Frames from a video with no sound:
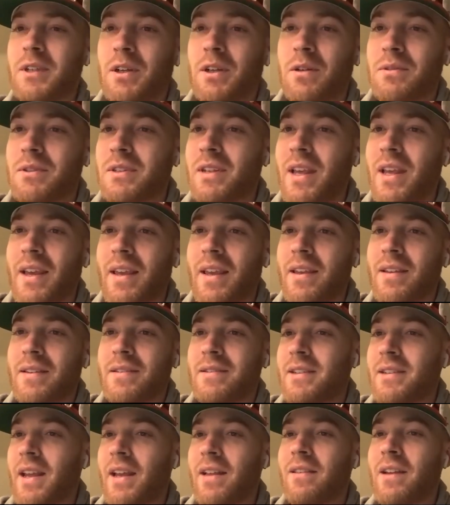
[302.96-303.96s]

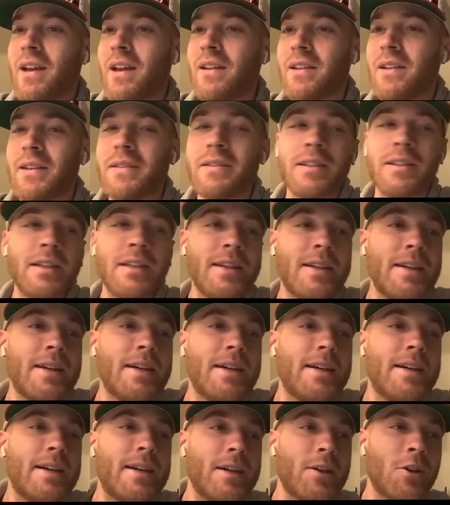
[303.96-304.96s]
take lightly.
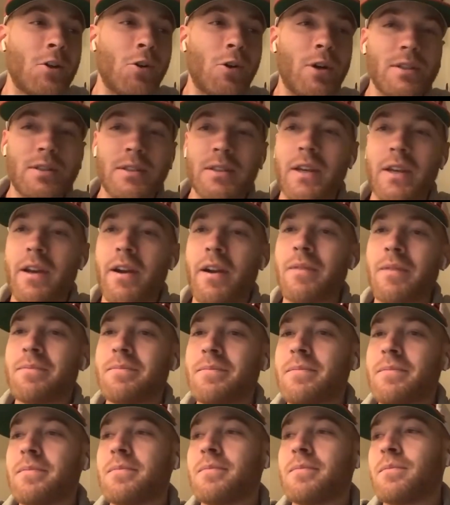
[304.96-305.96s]
Go out there,
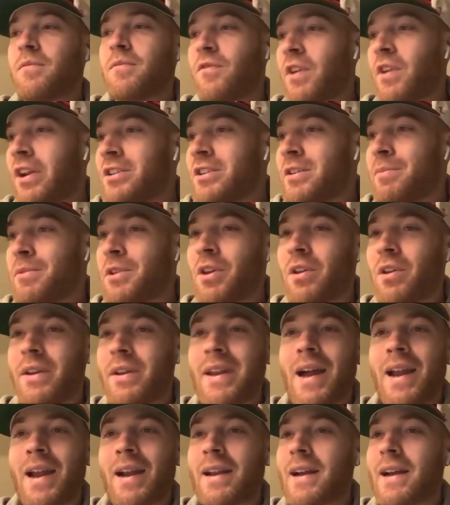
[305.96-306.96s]
finish up the
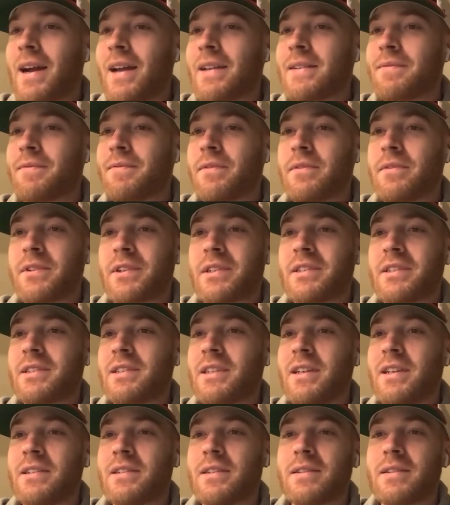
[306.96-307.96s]
non-conference
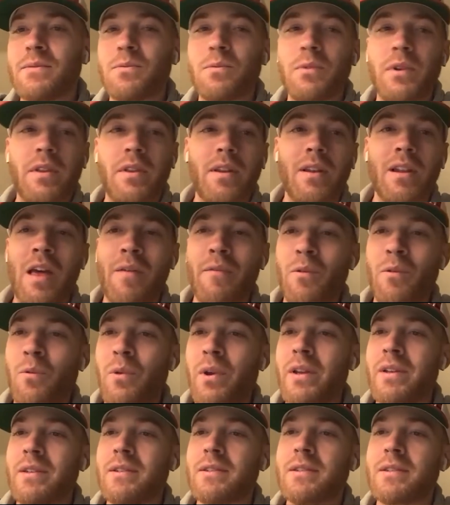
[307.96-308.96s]
season with 11
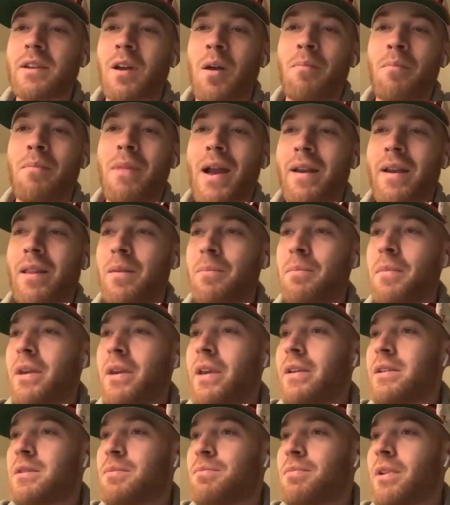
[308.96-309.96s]
wins, come back to the Big
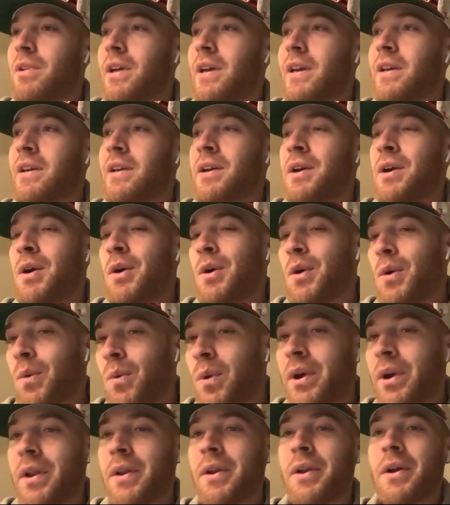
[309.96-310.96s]
East play
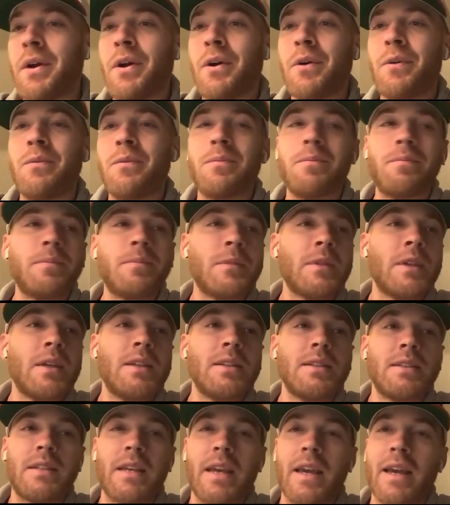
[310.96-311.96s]
1-0,
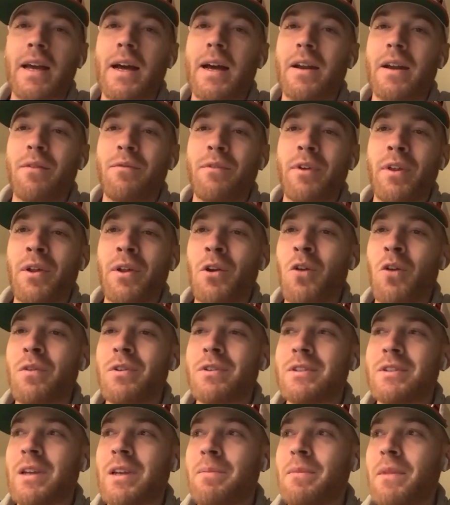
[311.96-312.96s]
take on a Villanova
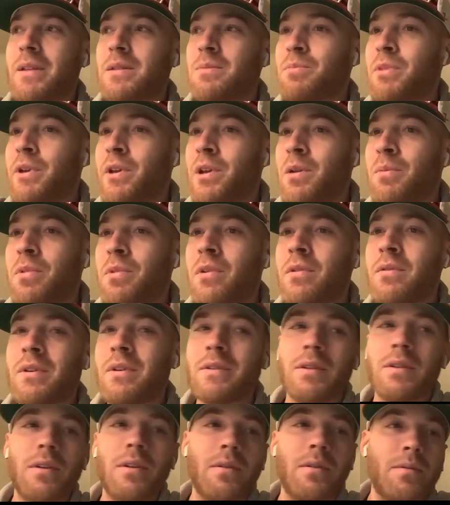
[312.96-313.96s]
team that's beatable
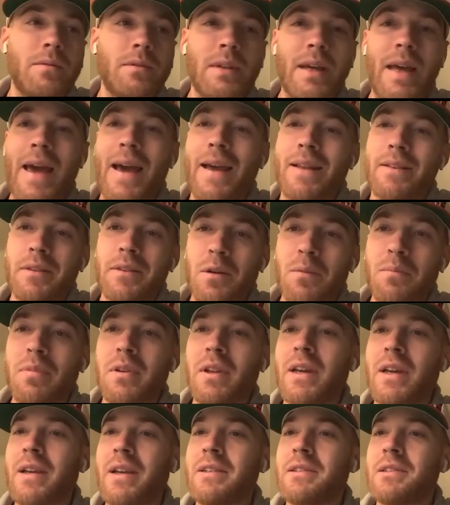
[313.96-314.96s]
at their
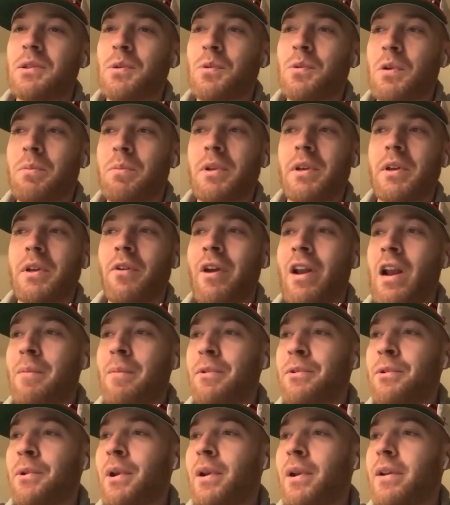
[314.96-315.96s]
place. Would be a great
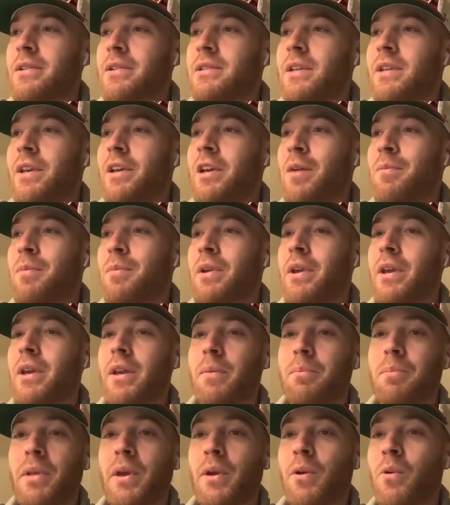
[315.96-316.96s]
opportunity to sneak up and get a
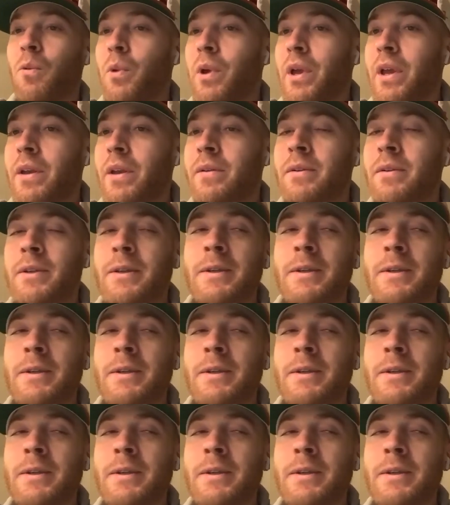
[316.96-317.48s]
big win.